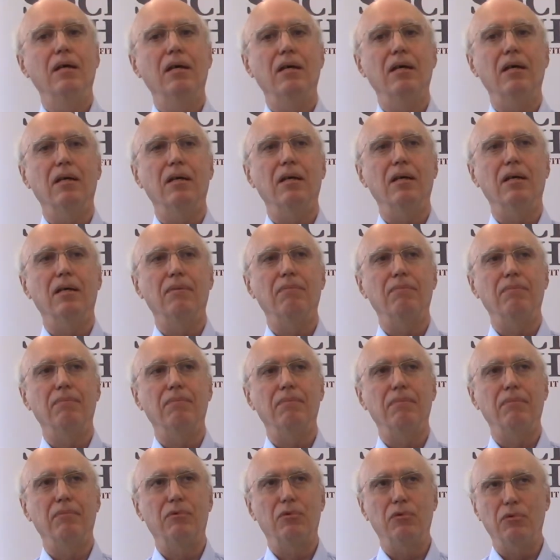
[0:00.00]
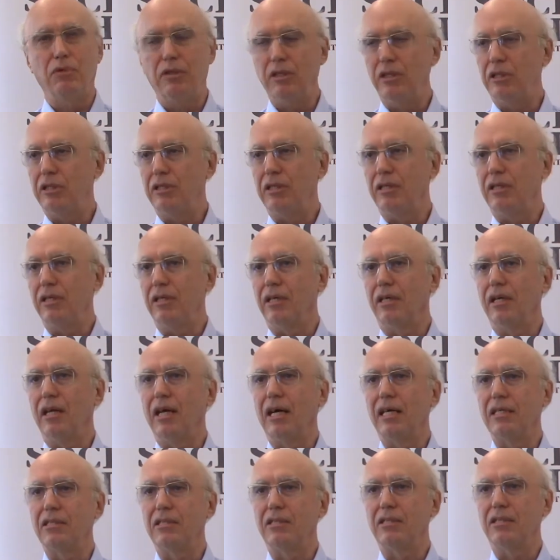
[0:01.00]
To teach a
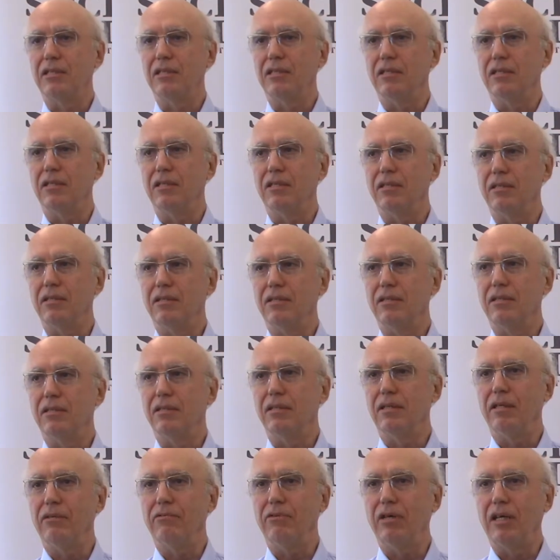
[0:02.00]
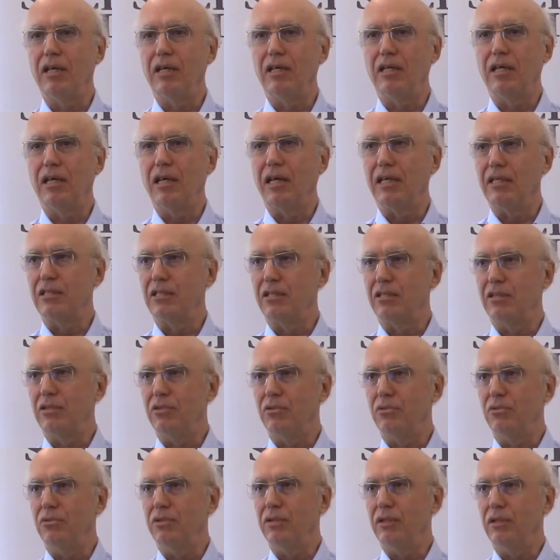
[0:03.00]
class, a real class
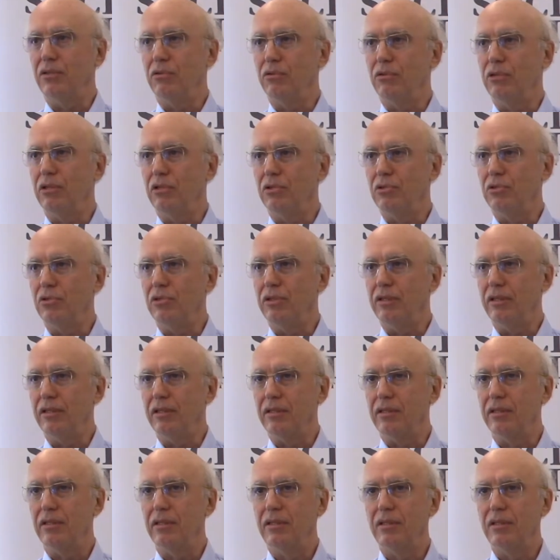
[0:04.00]
to the student,